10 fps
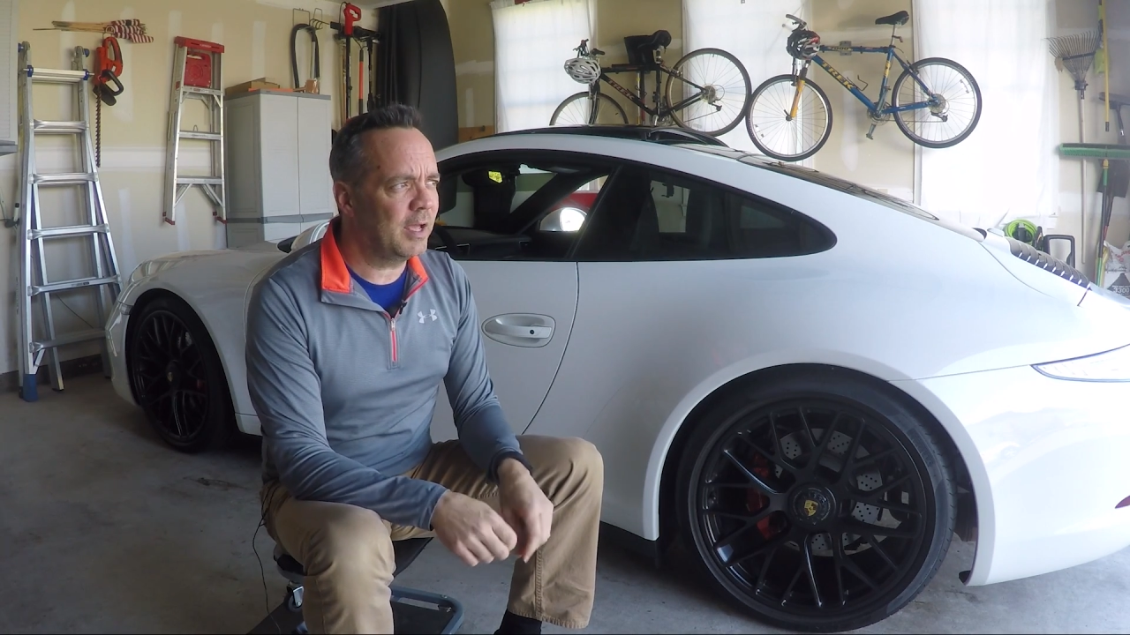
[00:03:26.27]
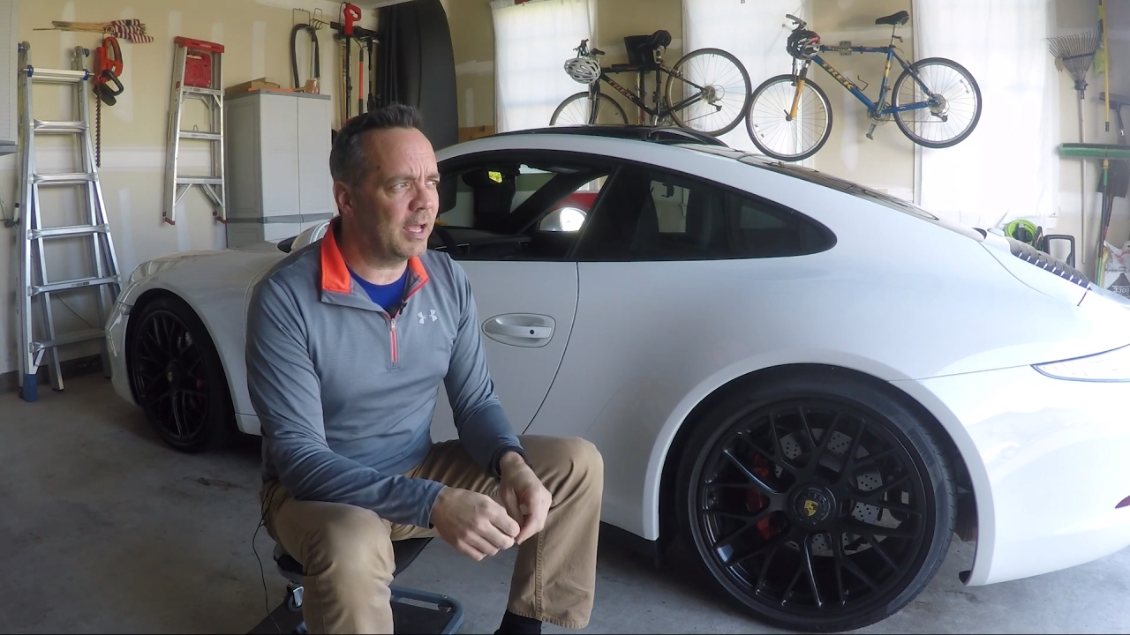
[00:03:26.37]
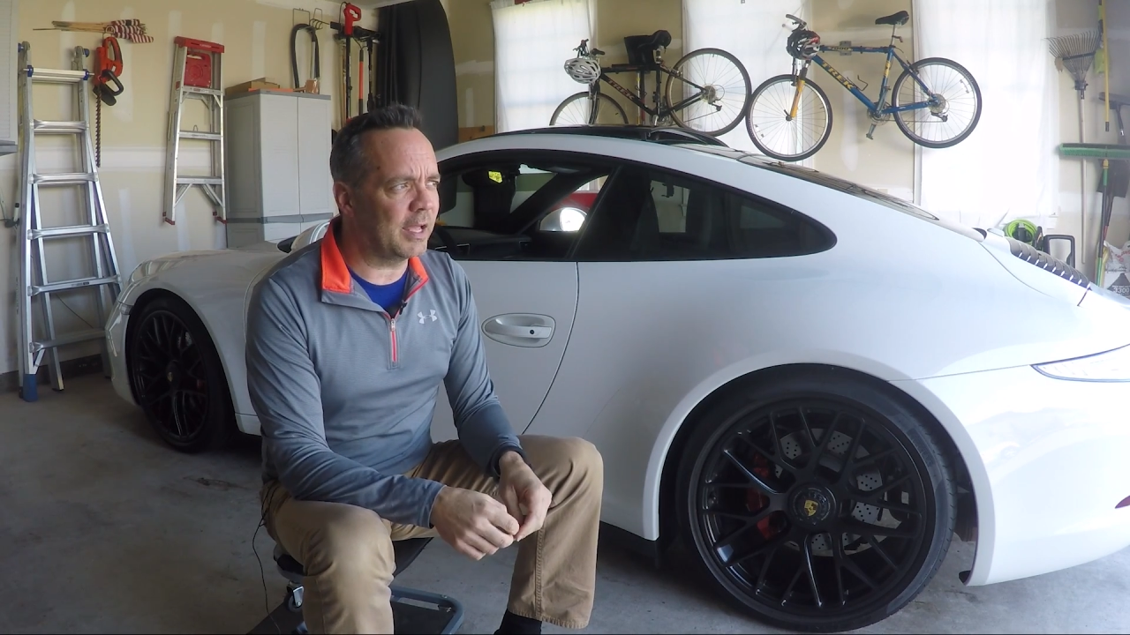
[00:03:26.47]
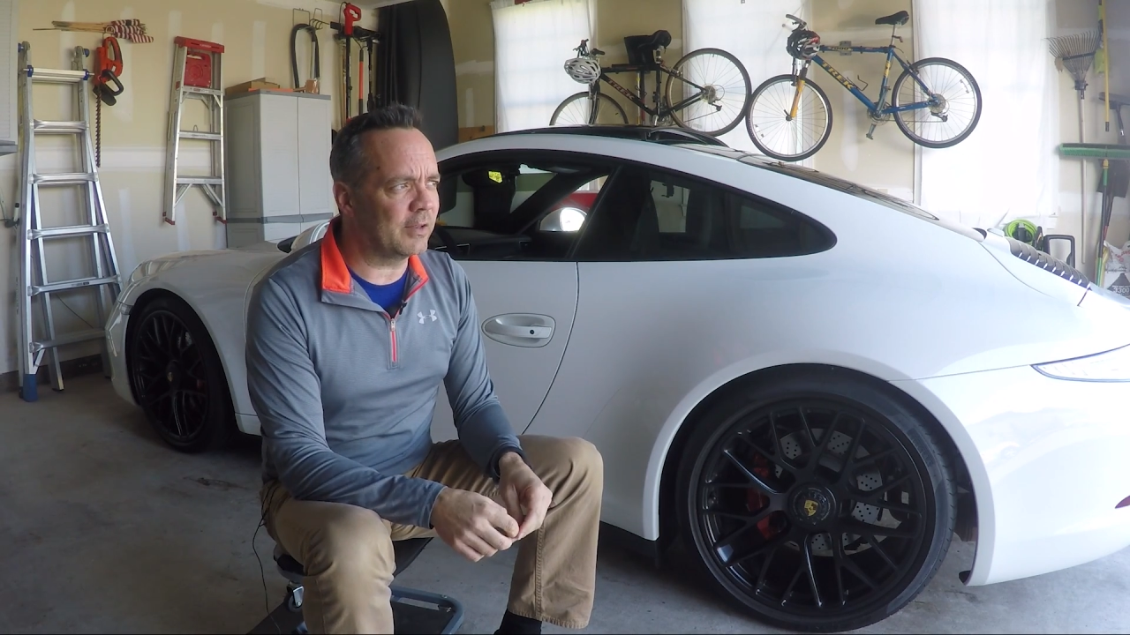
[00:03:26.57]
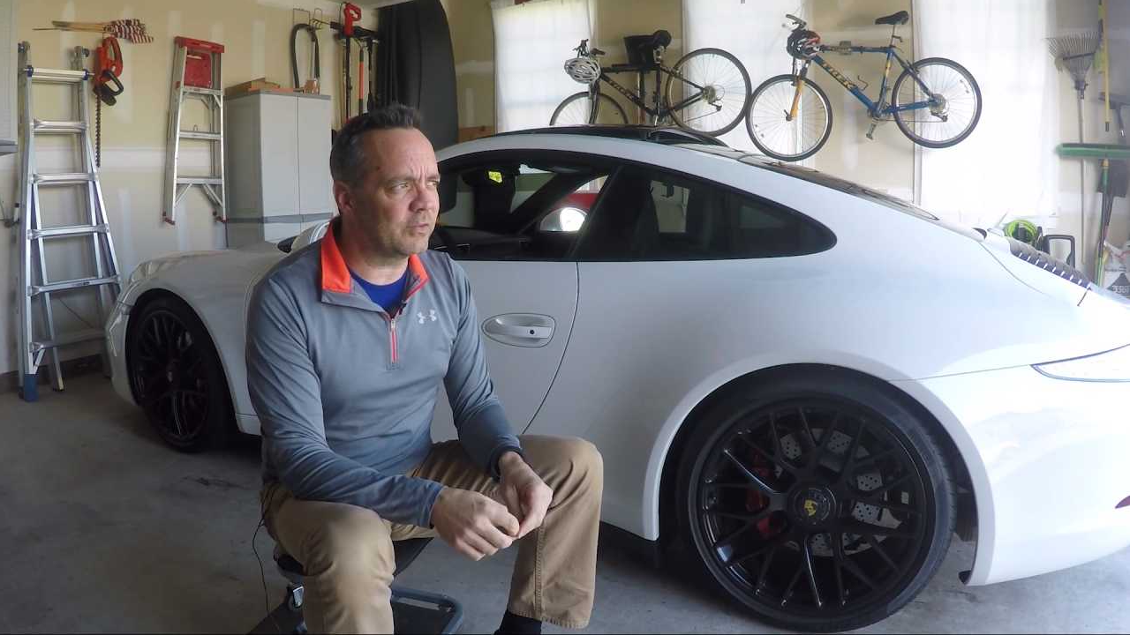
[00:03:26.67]

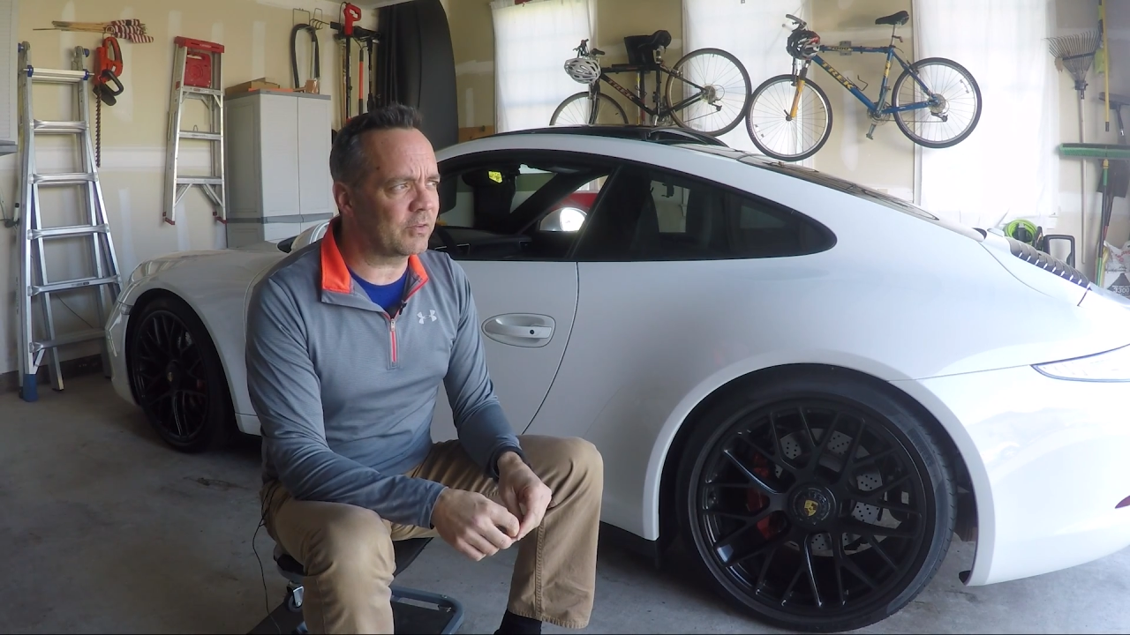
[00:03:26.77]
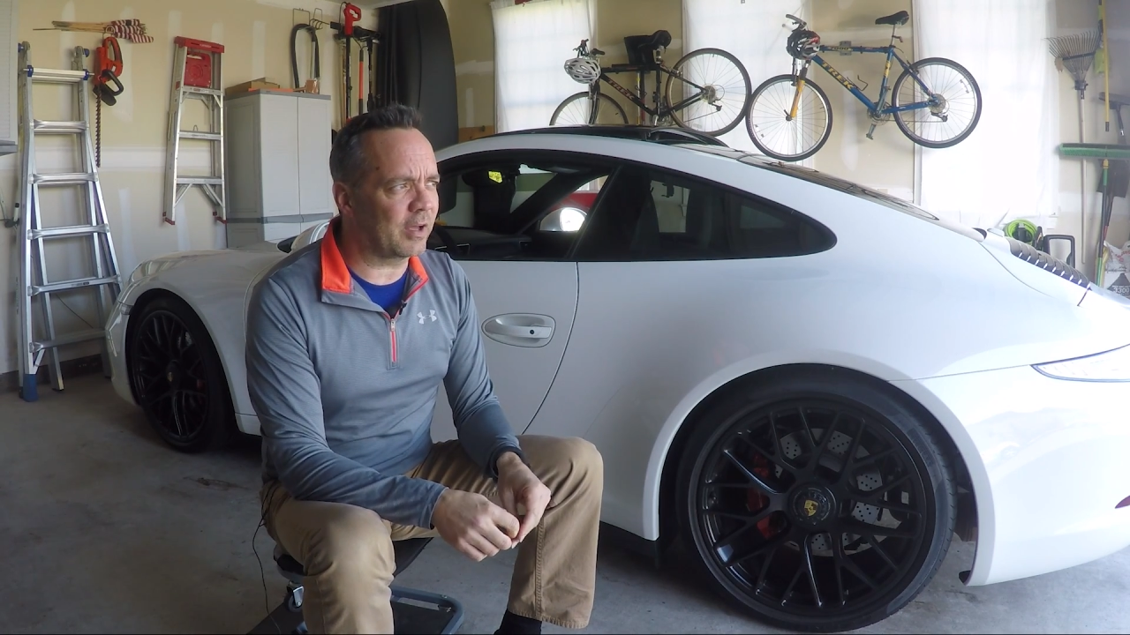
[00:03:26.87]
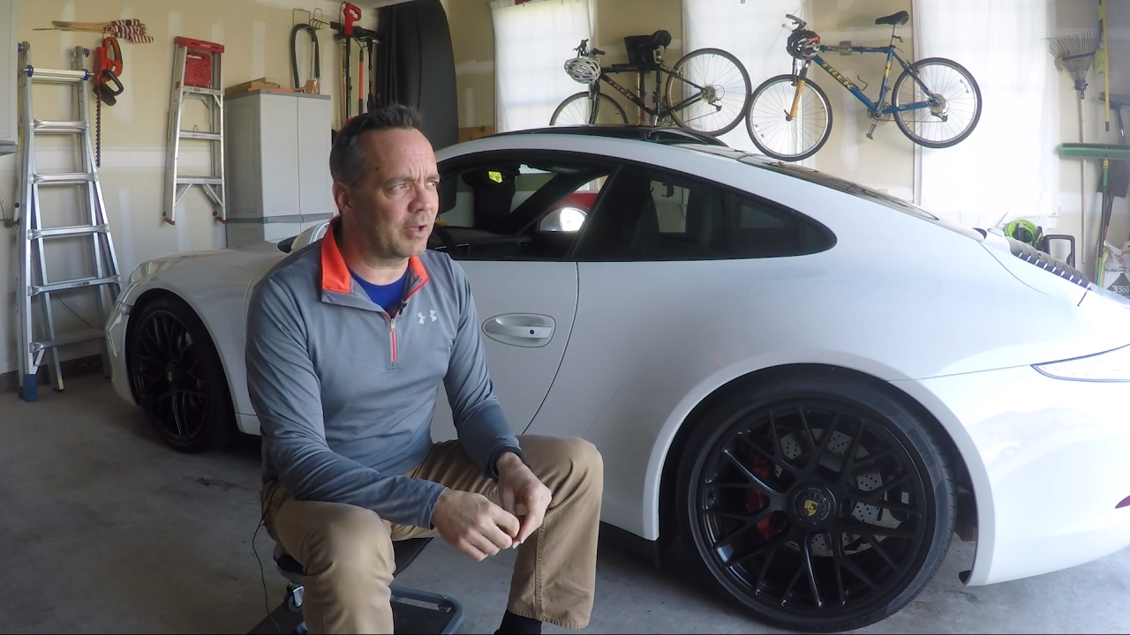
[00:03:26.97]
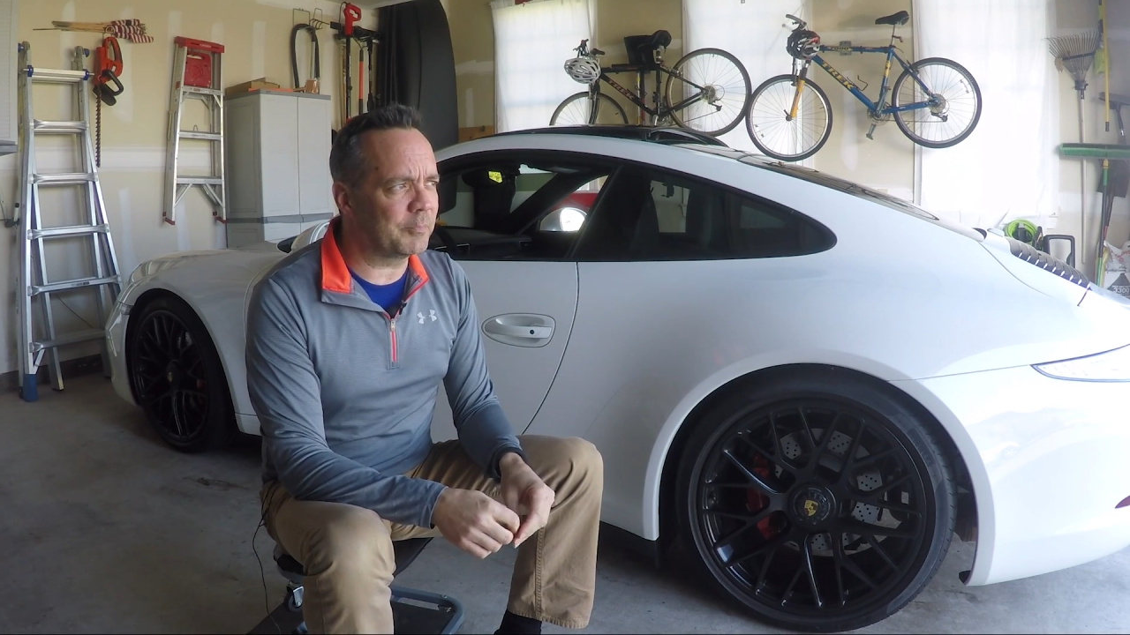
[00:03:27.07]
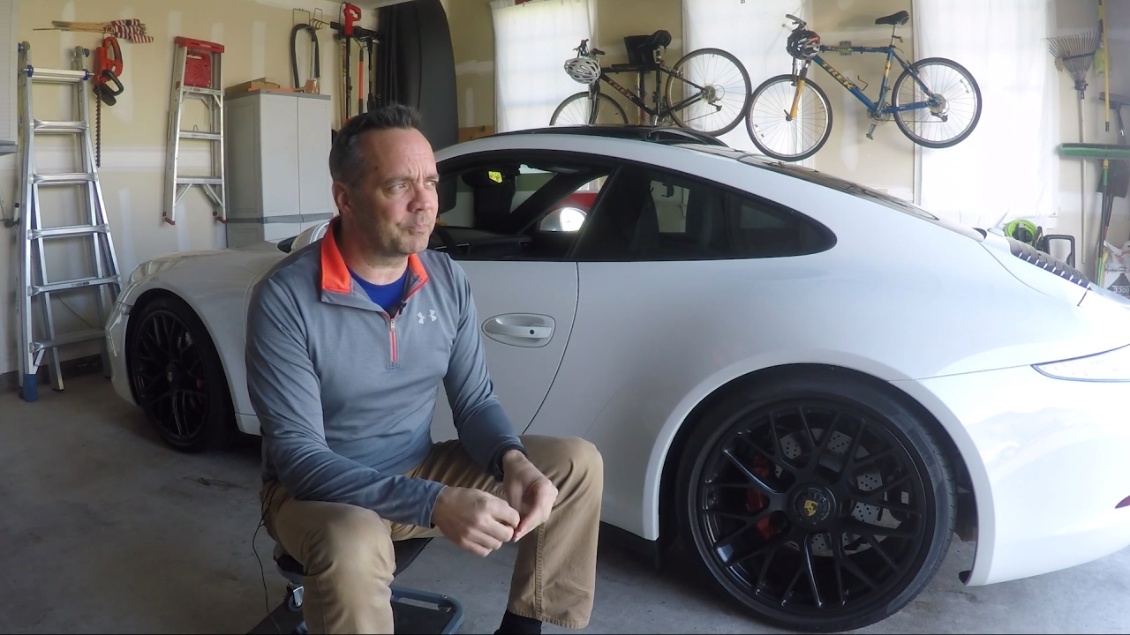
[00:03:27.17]
and
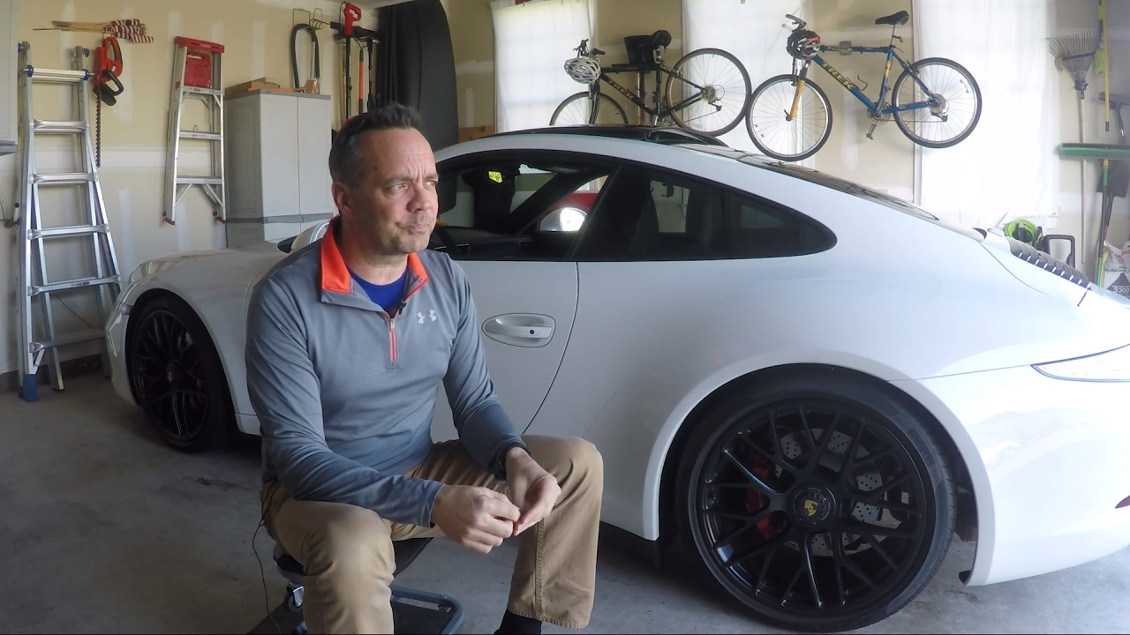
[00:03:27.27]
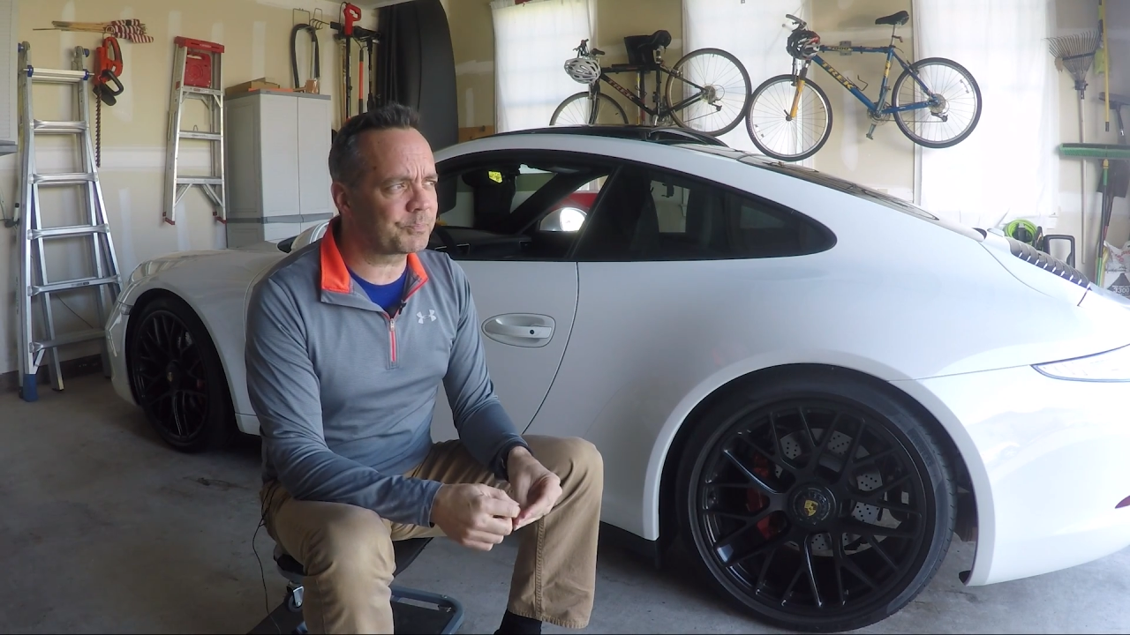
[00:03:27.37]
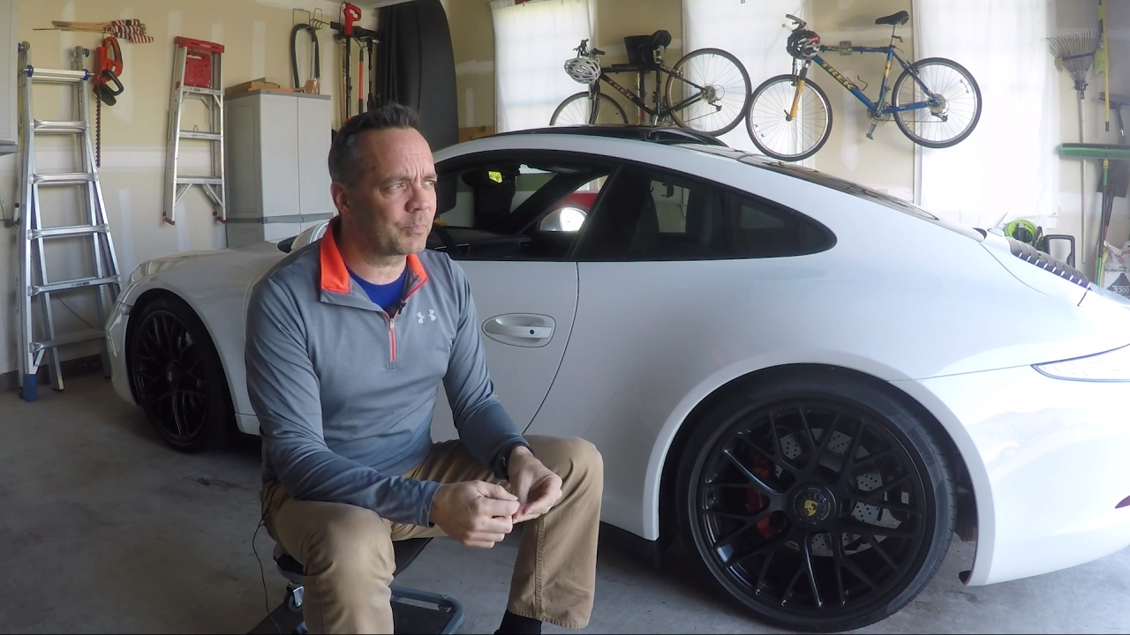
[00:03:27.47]
couldn't